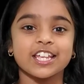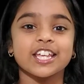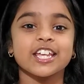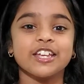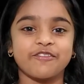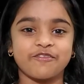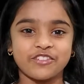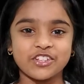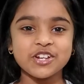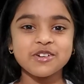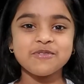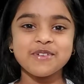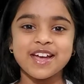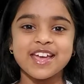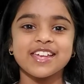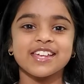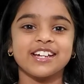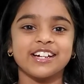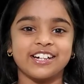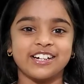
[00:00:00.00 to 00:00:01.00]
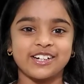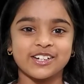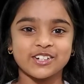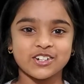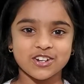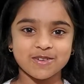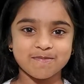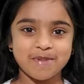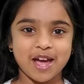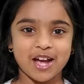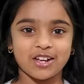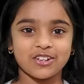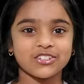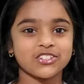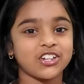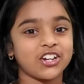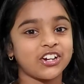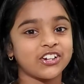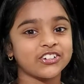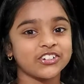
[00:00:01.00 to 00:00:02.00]
If you weigh 100
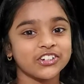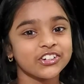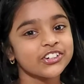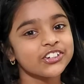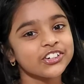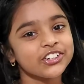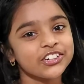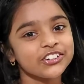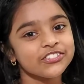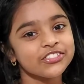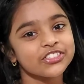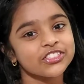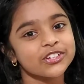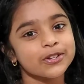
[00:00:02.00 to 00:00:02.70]
pounds on Earth,